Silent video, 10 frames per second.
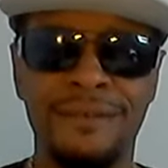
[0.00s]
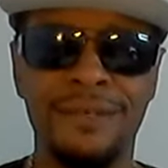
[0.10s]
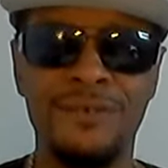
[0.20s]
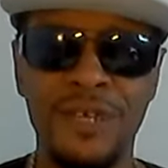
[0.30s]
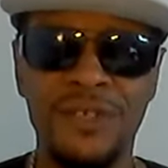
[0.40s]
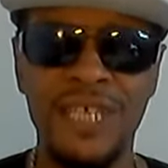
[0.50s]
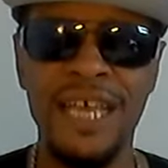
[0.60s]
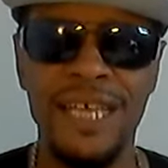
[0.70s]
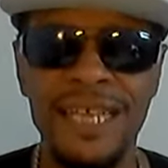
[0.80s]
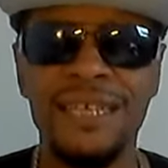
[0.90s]
You understand?
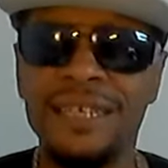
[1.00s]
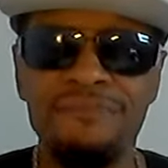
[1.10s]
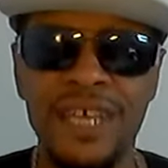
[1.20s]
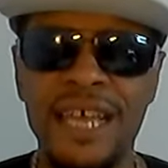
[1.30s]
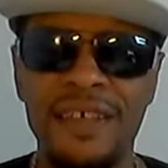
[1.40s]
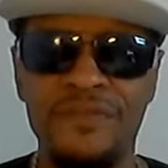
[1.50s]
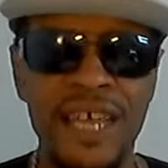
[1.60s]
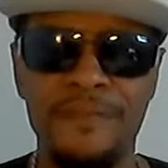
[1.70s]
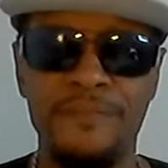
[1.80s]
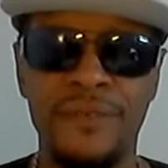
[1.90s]
He didn't even take it
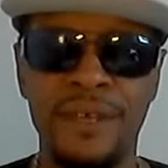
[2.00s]
then.